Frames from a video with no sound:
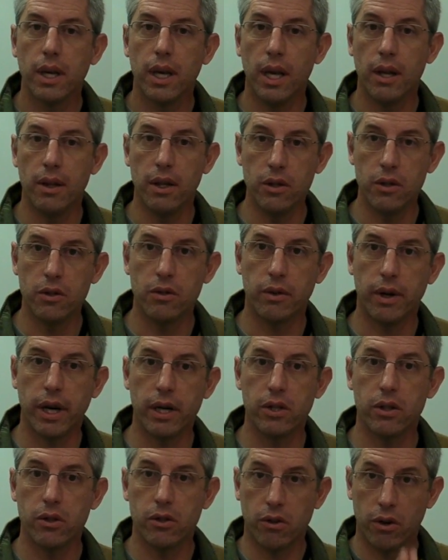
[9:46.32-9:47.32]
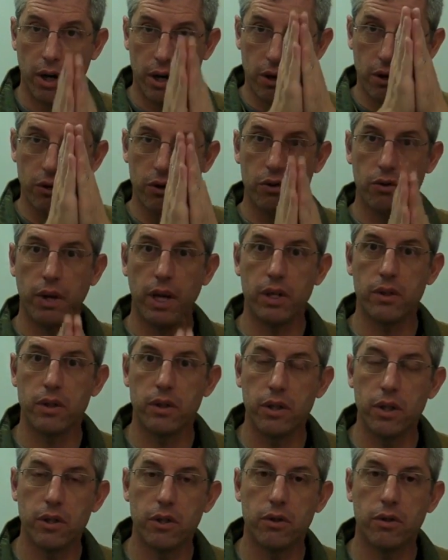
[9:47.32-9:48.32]
in this direction or I know strains
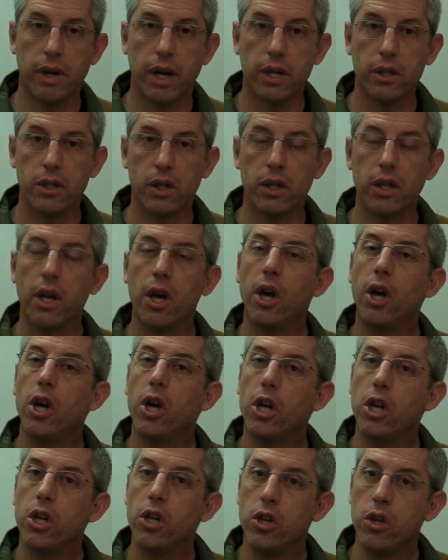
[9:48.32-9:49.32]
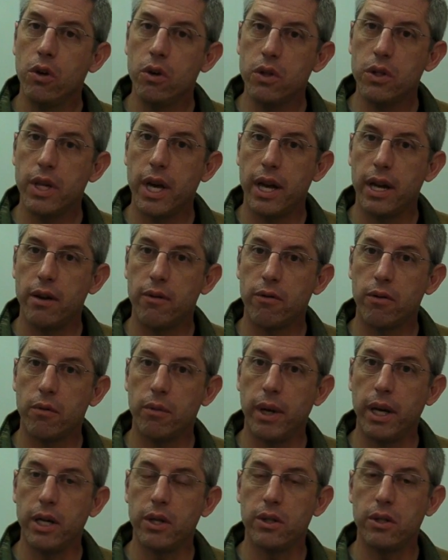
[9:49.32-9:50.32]
in this direction. Use that
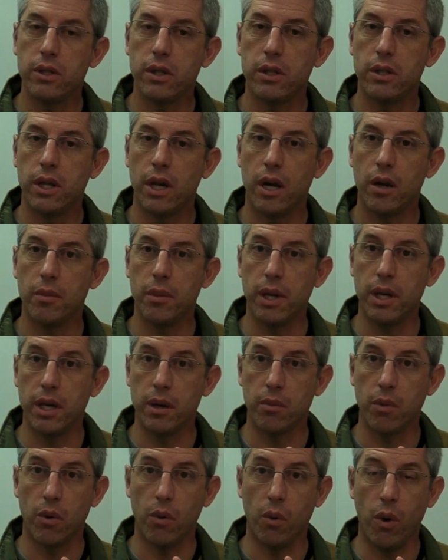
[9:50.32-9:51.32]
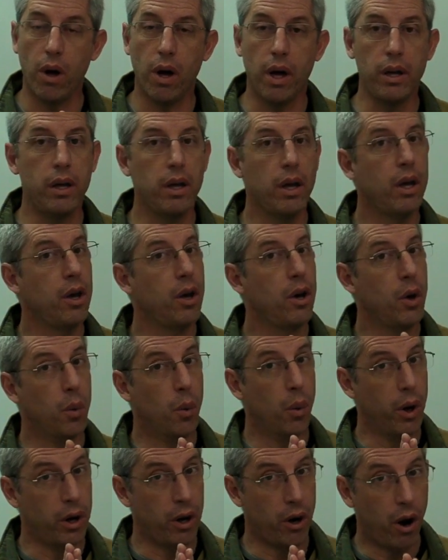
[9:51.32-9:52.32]
information to tell me, number one,
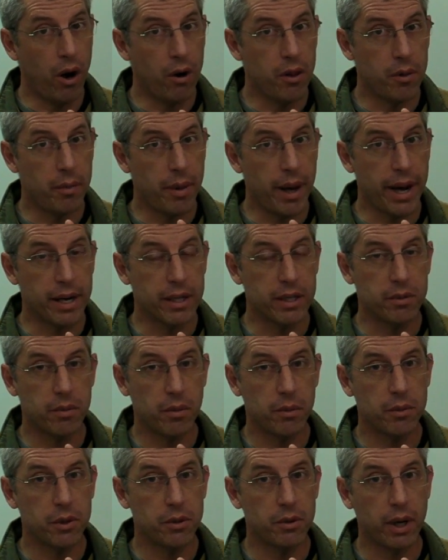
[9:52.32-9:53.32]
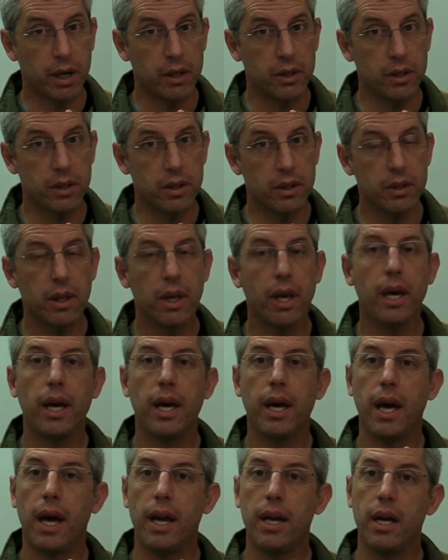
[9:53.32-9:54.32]
what are the maximum stresses,
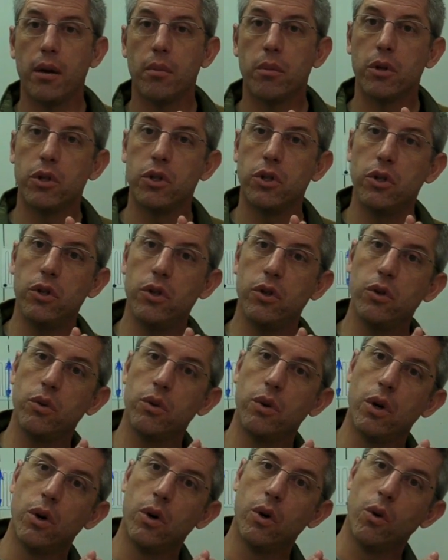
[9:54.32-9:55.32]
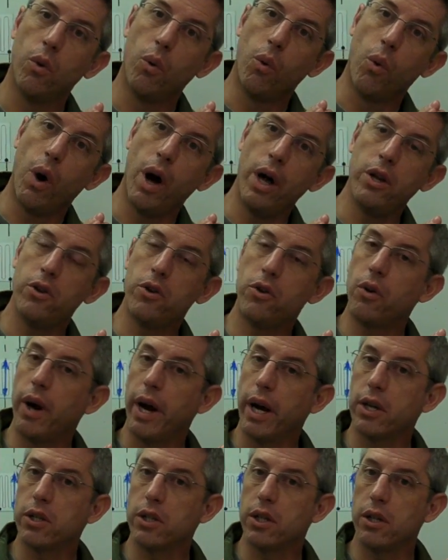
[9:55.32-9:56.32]
and number two, what
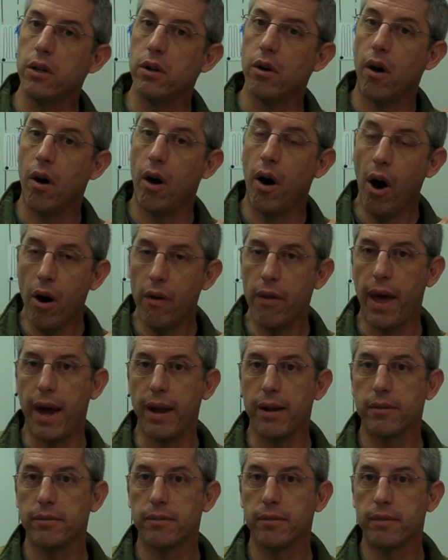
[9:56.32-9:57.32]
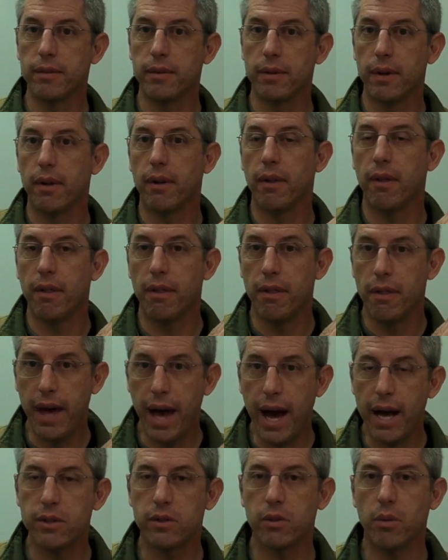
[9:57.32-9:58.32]
direction are they?
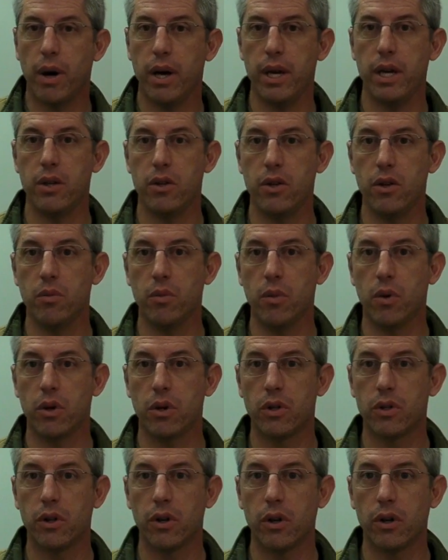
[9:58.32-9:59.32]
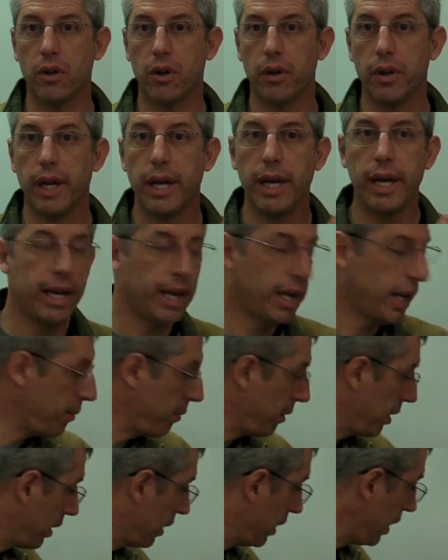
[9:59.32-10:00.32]
That's why you do Mohr's circle. And I'm going to